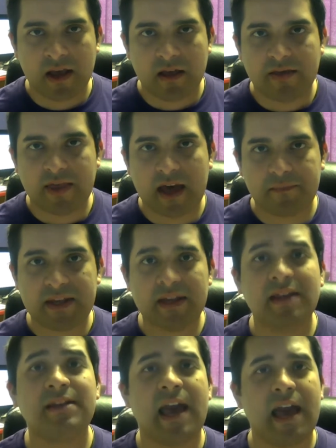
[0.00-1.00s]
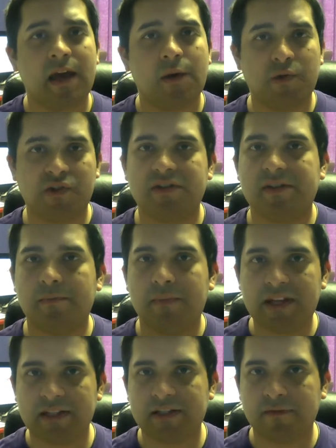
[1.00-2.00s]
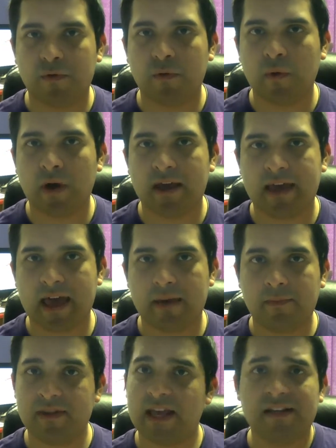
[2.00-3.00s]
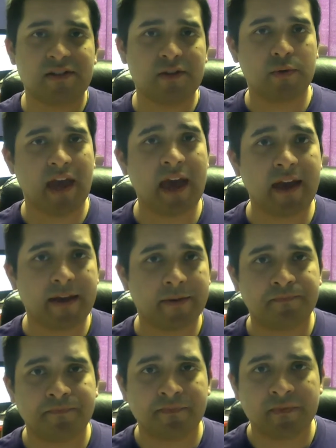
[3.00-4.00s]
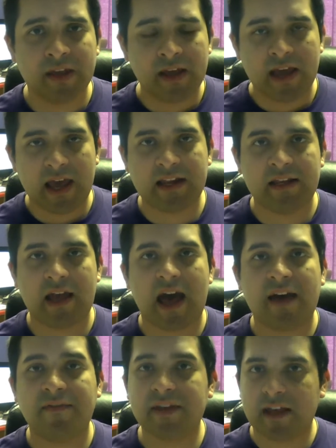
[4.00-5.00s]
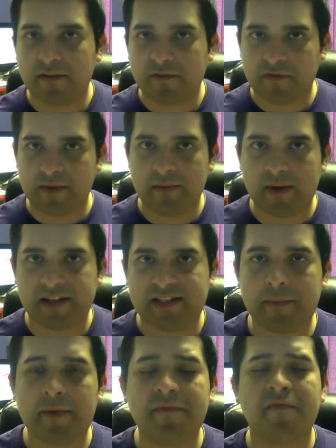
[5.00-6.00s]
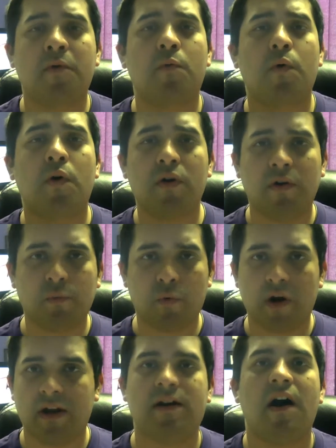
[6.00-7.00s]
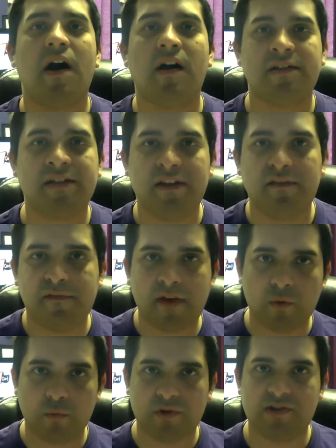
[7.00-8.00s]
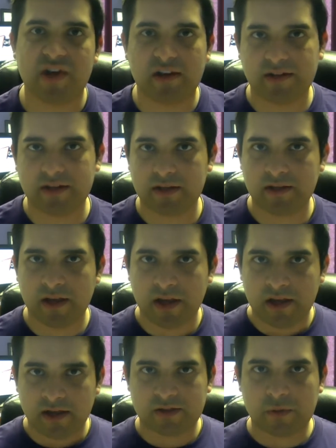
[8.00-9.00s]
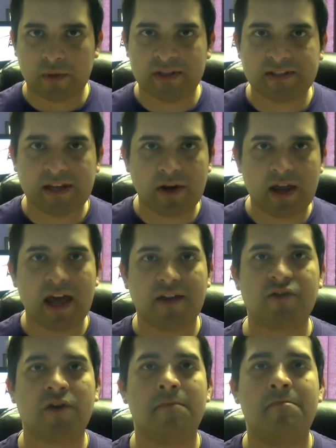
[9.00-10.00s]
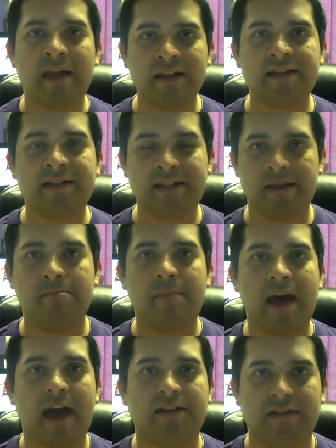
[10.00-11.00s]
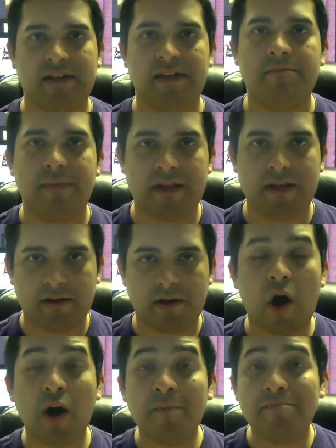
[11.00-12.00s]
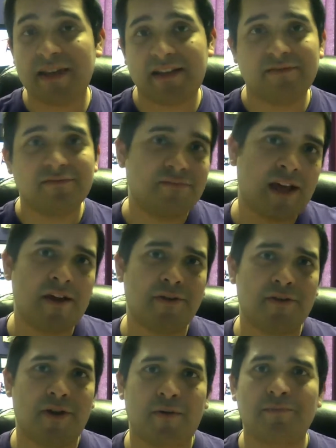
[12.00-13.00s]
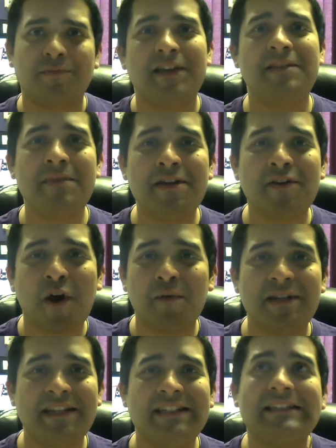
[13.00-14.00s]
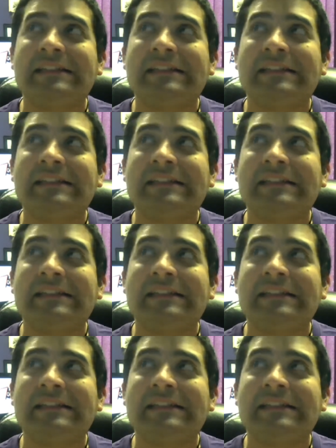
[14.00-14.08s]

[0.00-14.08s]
that being gay was just a piece of who I am and that it's okay. And it advocated for me by saving me from a world where I constantly felt rejected. So Inside Out had tremendous impact in me. On me. I don't know. In me, on me.